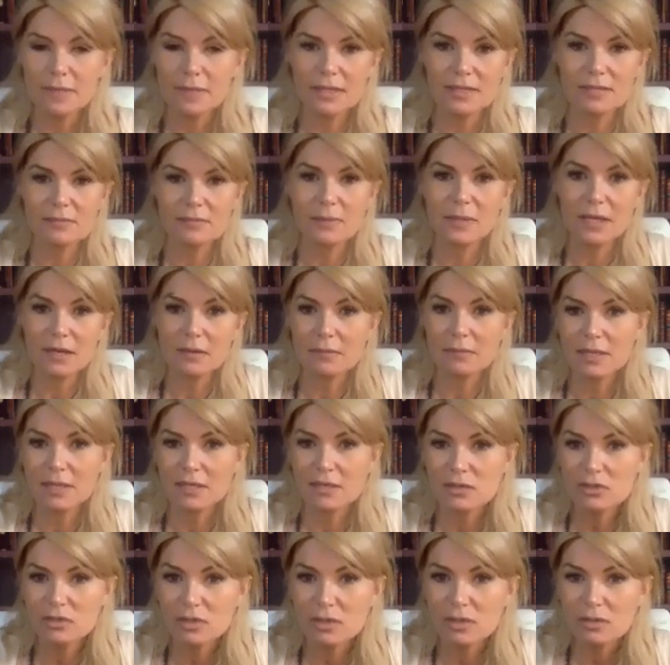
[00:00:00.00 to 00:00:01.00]
has become
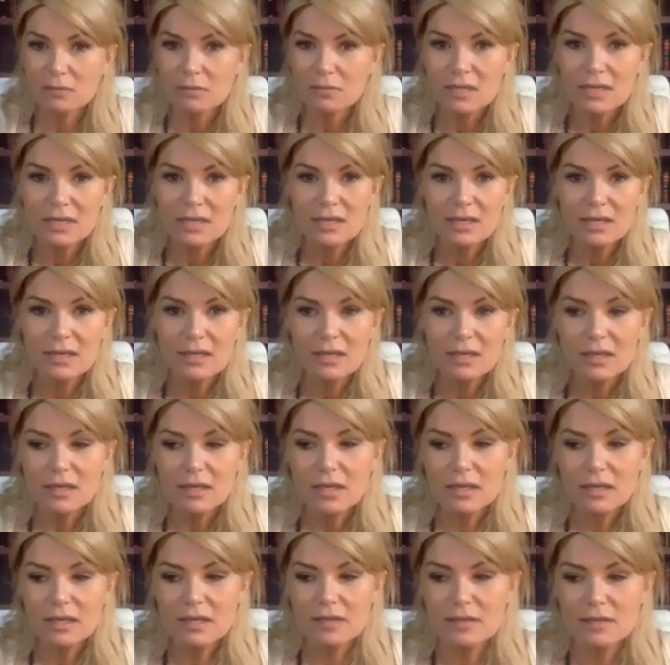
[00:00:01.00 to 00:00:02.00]
mainstream,
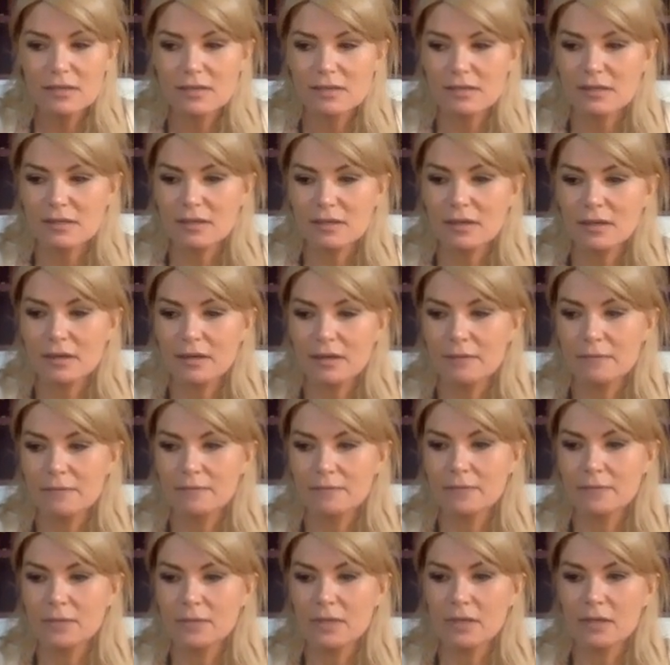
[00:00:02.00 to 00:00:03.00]
is
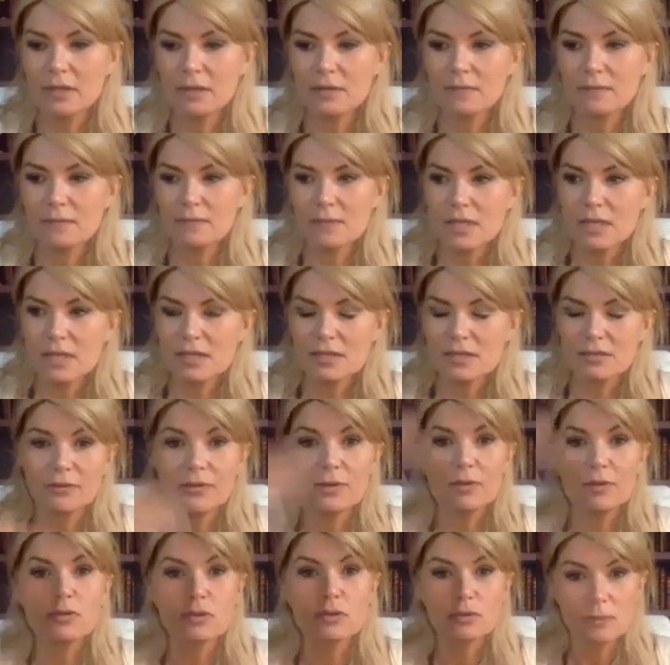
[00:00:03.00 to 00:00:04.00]

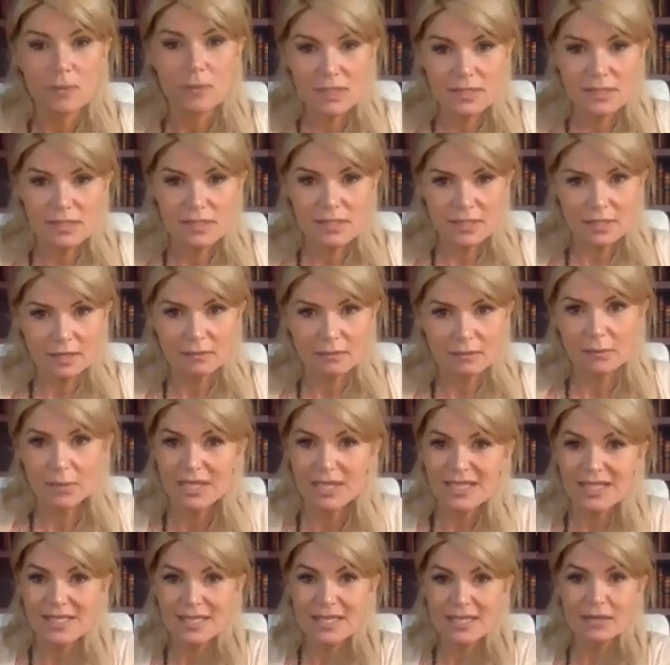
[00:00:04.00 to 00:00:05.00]
futuristic, but
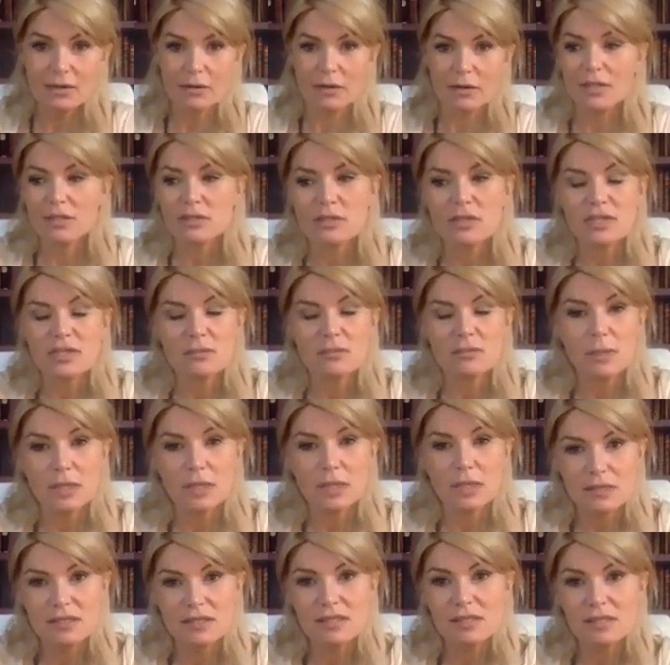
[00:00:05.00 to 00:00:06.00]
it's here. It's just
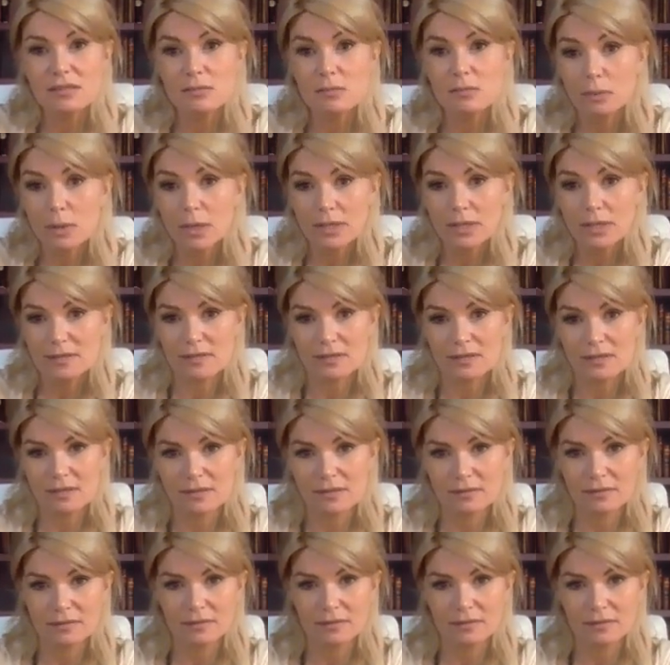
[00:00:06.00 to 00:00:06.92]
because it's suppressed.